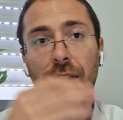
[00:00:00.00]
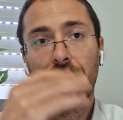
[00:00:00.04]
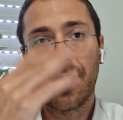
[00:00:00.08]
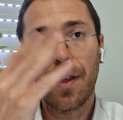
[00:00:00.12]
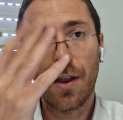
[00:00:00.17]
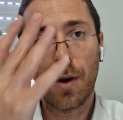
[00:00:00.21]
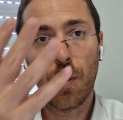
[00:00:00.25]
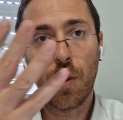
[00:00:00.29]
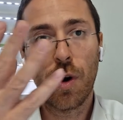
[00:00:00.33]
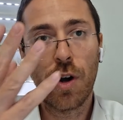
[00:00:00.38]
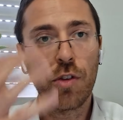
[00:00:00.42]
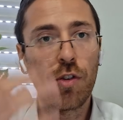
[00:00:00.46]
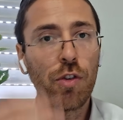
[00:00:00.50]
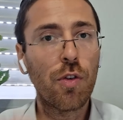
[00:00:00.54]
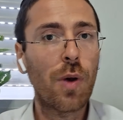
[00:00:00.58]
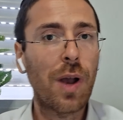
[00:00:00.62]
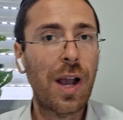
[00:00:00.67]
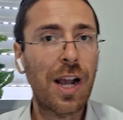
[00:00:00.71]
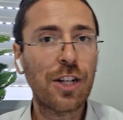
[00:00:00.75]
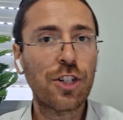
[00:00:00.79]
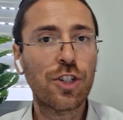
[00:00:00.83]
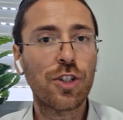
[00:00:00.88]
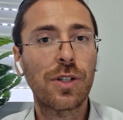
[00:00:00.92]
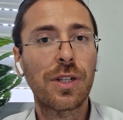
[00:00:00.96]
than ones who
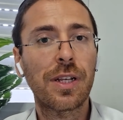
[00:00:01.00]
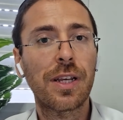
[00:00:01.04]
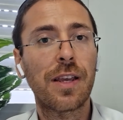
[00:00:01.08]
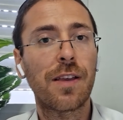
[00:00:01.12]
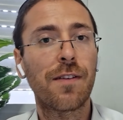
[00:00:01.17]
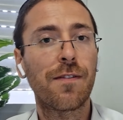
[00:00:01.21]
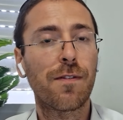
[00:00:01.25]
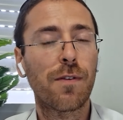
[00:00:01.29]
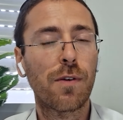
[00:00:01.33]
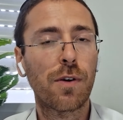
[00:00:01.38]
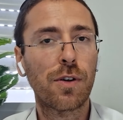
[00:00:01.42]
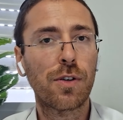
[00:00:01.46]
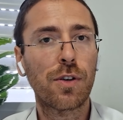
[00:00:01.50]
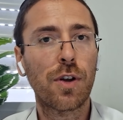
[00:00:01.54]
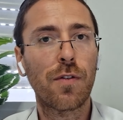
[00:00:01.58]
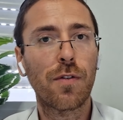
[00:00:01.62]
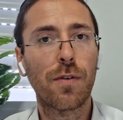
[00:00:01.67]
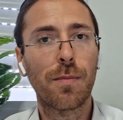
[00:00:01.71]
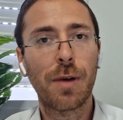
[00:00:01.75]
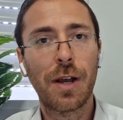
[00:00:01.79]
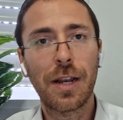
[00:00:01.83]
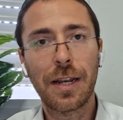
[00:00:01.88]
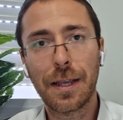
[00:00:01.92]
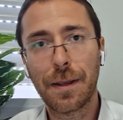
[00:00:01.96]
actually forked over
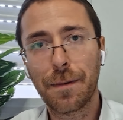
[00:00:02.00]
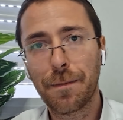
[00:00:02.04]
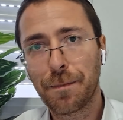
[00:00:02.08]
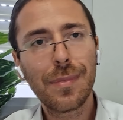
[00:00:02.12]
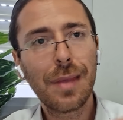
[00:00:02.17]
money.